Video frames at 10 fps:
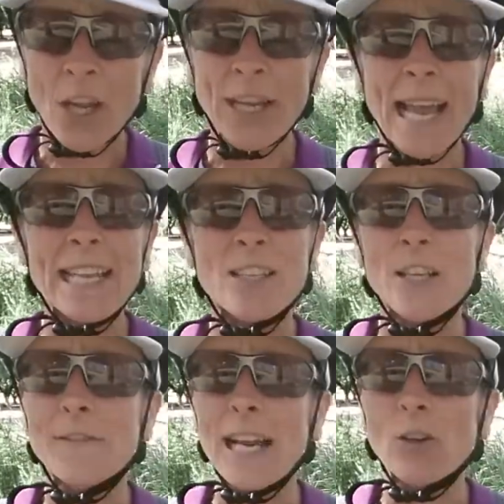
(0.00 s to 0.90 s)
Okay, so
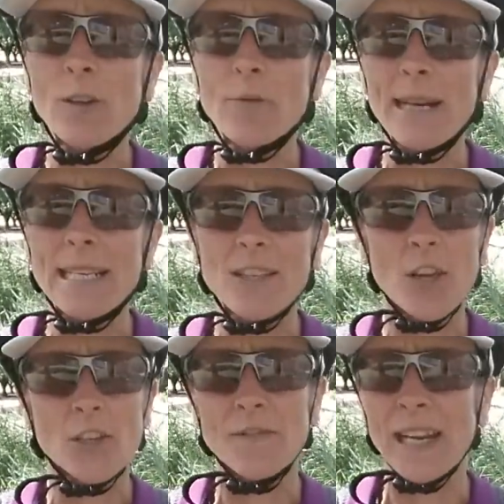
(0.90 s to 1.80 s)
you've done all your
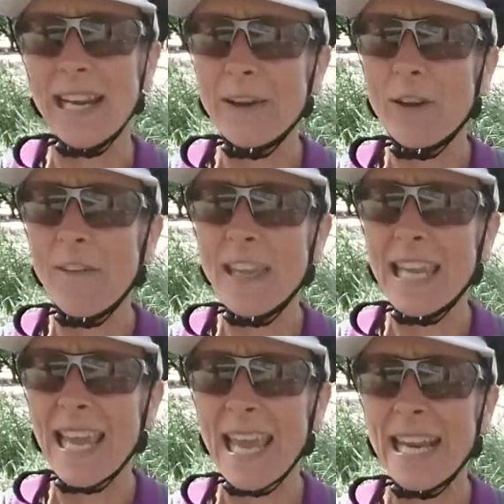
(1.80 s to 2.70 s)
research, you've done everything you
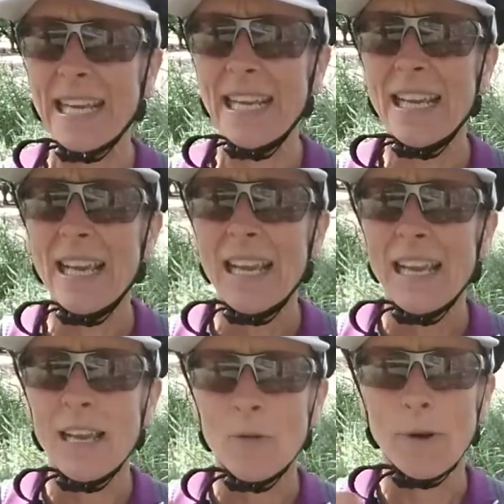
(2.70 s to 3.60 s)
can.
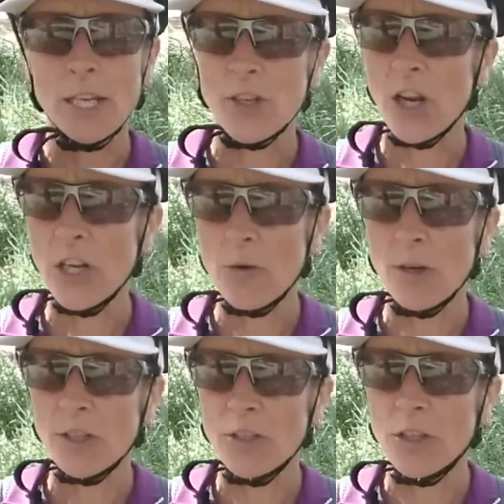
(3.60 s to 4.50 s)
When you don't know
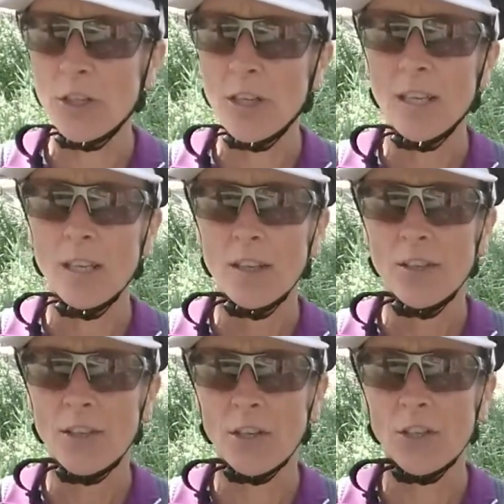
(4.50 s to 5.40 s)
what to do,
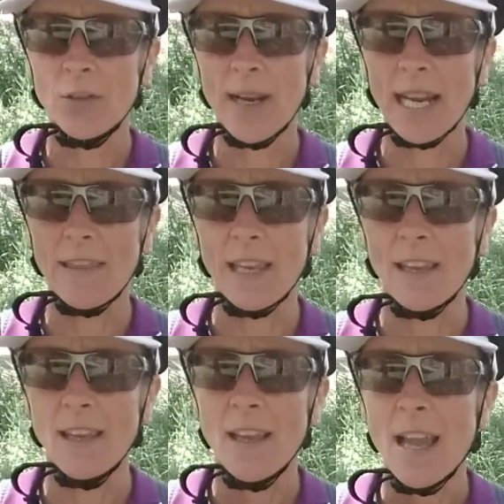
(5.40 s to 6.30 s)
don't do
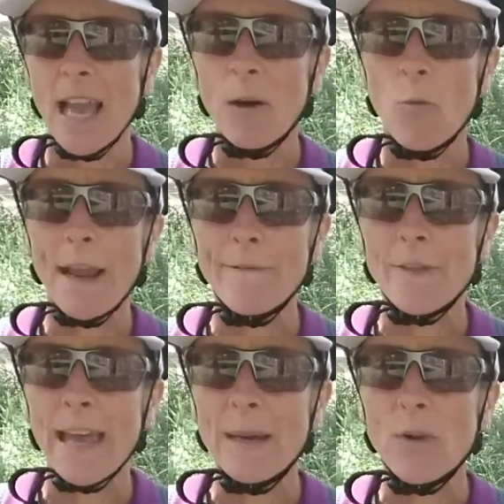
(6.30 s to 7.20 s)
anything and wait for
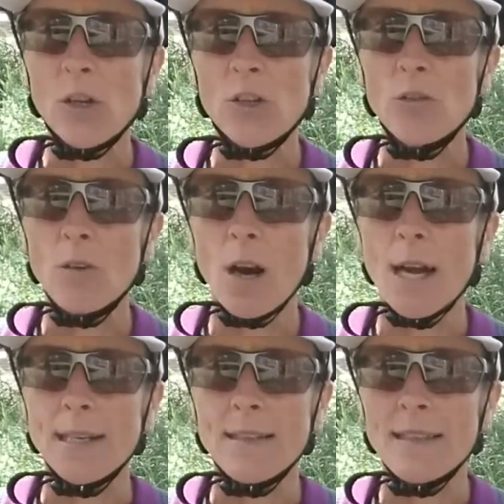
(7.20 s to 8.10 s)
that emotional
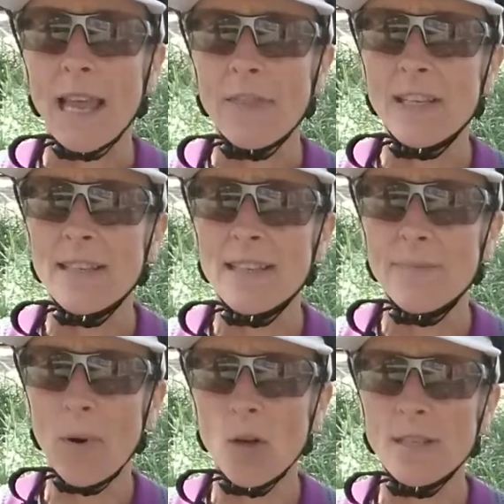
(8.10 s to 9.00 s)
guidance. Now this is a
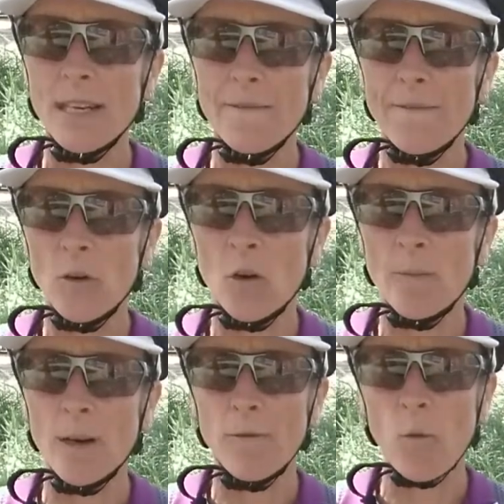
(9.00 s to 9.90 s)
positive
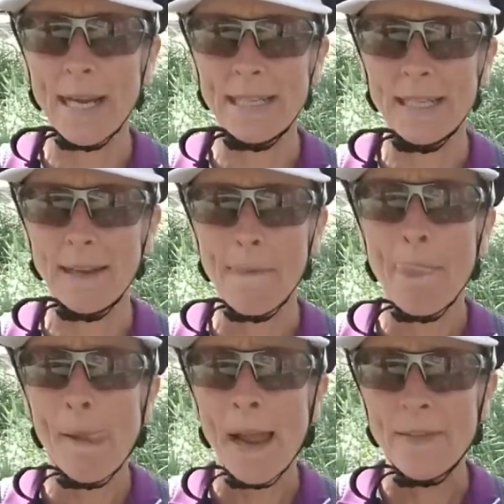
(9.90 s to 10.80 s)
form of waiting,
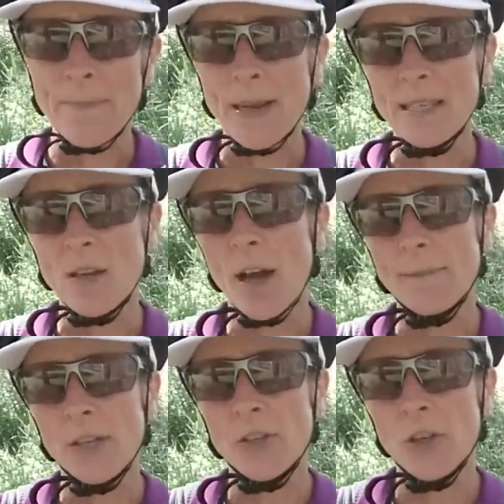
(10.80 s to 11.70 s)
and the best
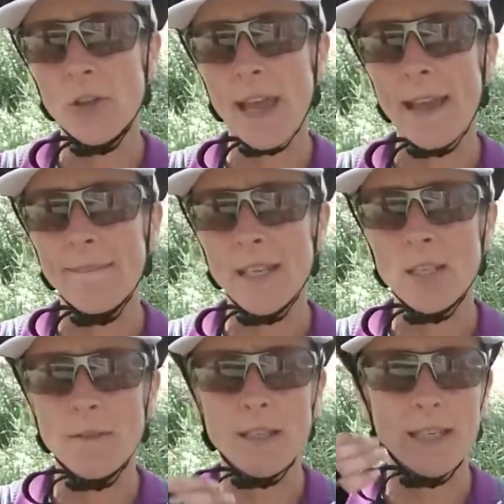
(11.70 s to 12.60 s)
time to do that
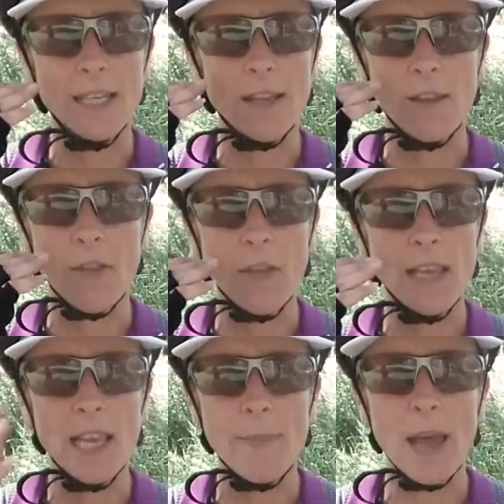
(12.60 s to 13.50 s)
is obviously you're
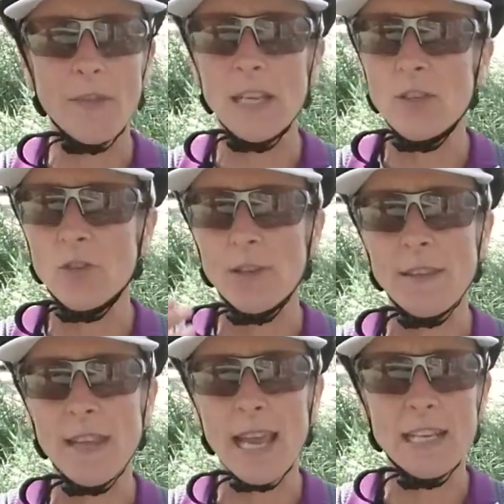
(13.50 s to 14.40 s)
thinking about things during the
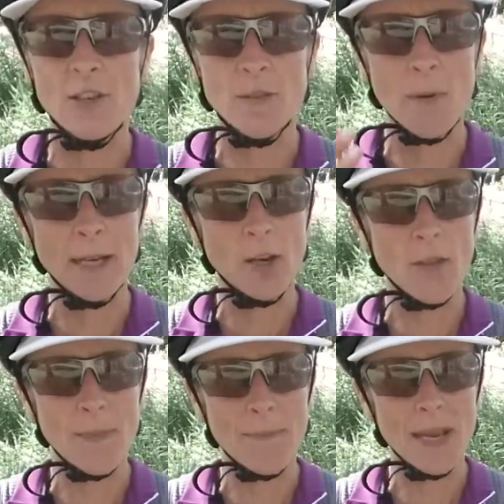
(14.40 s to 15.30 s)
day, so it's probably
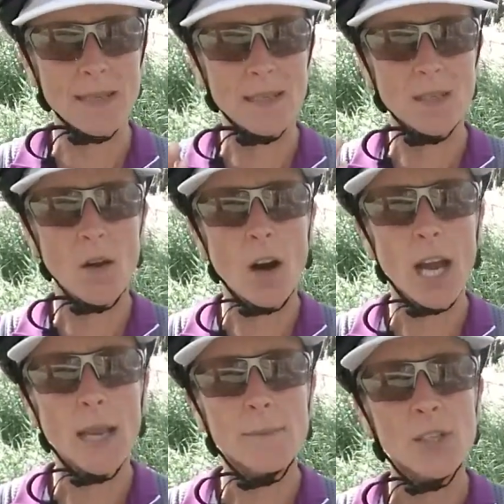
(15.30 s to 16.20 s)
not the best
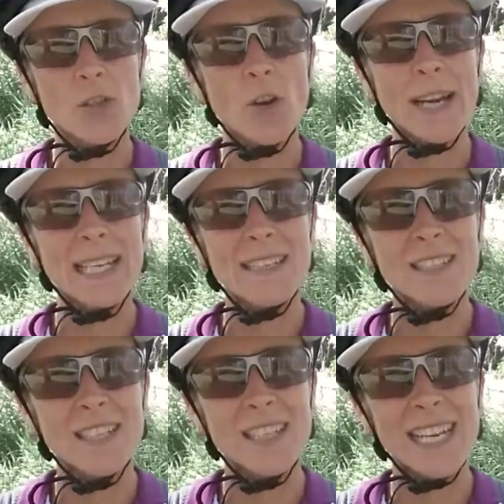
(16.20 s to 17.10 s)
time to try to
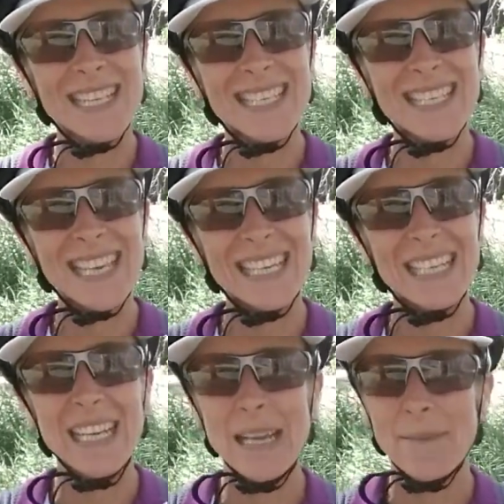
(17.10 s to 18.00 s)
listen to your instinct,
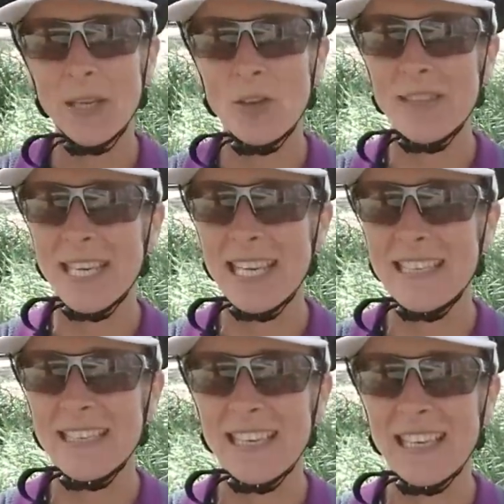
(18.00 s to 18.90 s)
because your
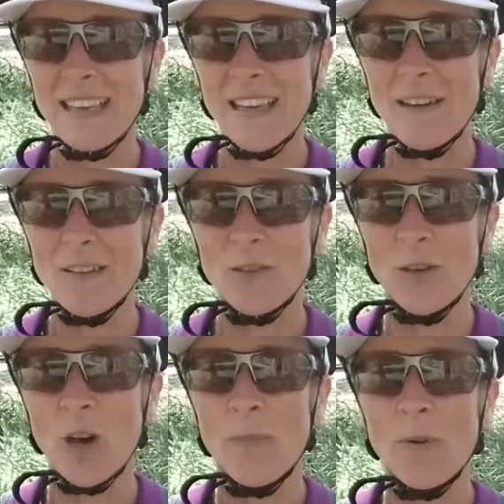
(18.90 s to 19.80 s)
instinct
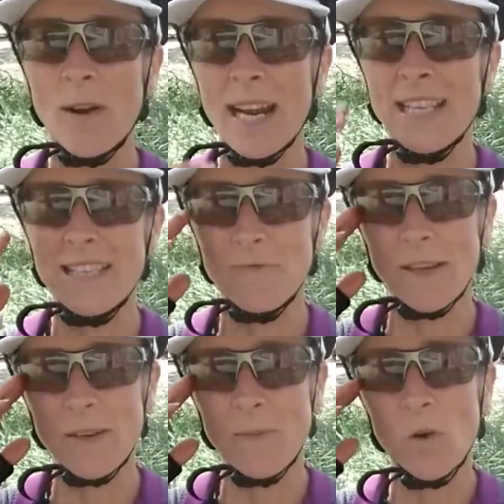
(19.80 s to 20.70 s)
sort of operates
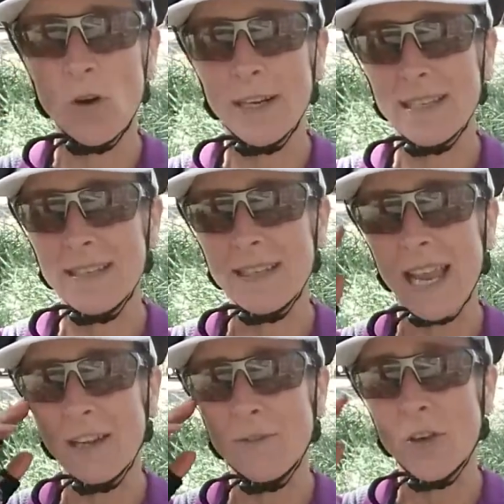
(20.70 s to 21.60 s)
when you're more in a
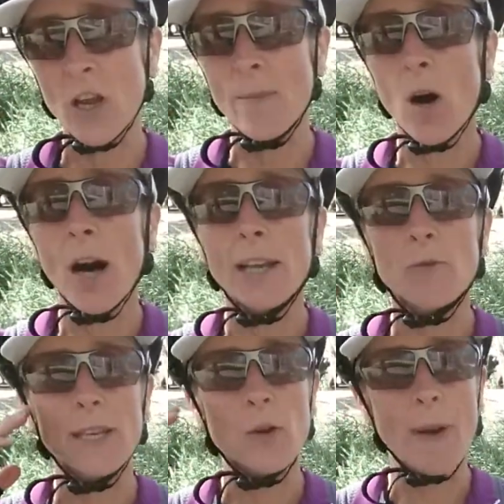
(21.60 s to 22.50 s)
state of no mind,
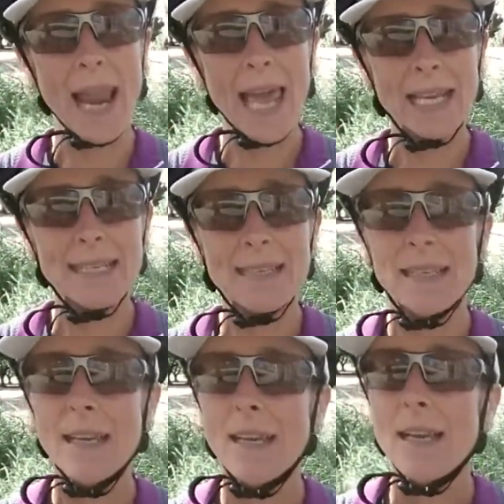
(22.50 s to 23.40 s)
when you're relaxed.
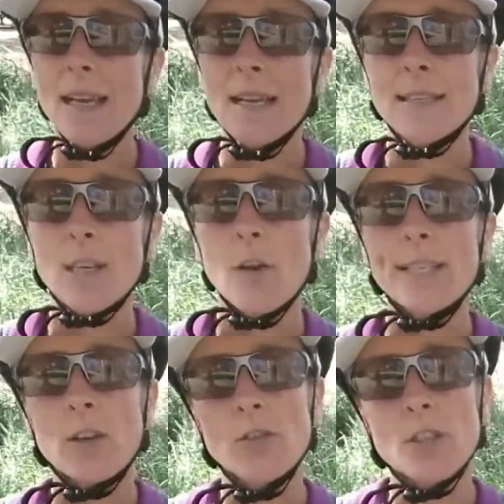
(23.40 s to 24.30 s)
So
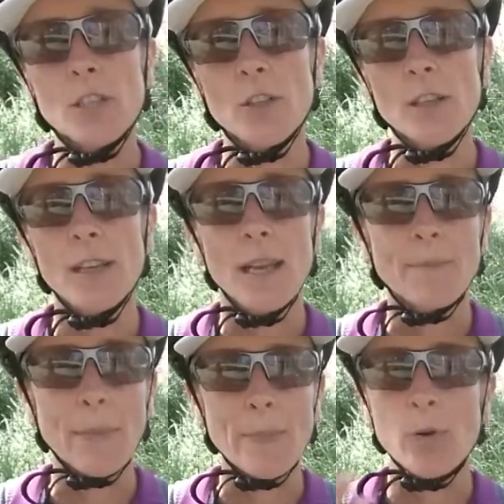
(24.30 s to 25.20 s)
it's good to
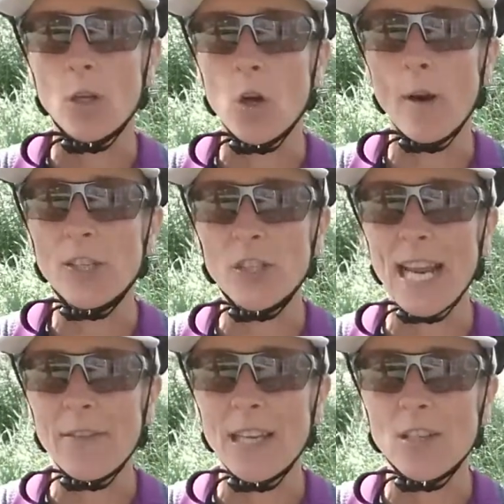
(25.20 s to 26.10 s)
maybe put a question
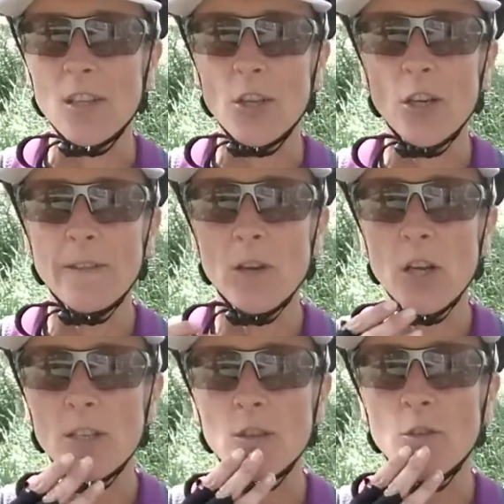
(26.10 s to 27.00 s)
out there to the
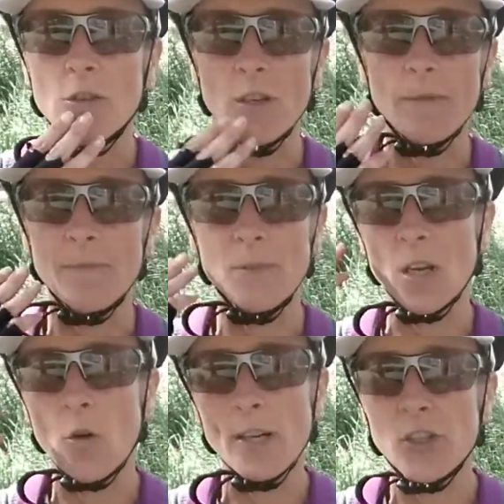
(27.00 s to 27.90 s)
universe, or sort of
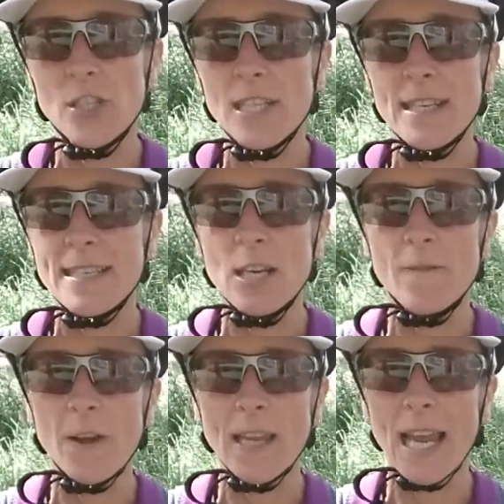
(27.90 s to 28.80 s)
a question to
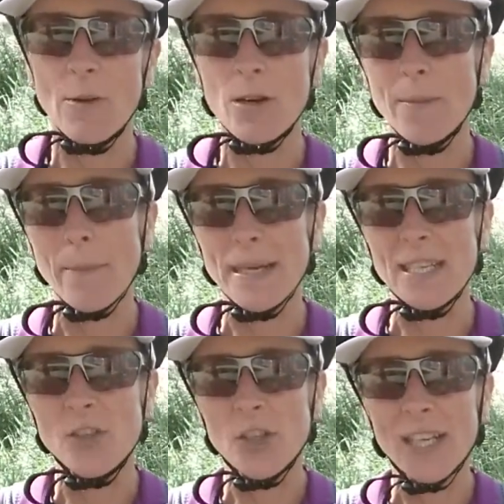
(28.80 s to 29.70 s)
yourself. Okay, what am I meant
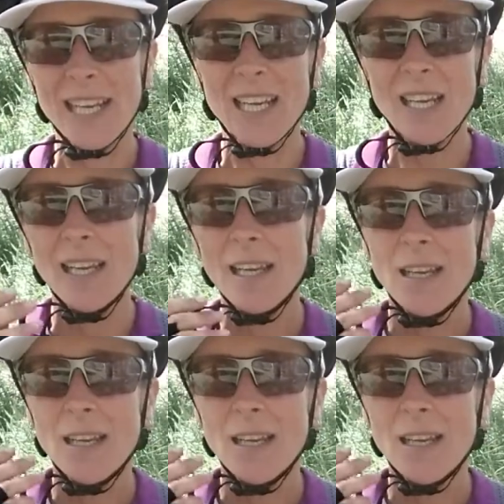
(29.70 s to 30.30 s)
to do here?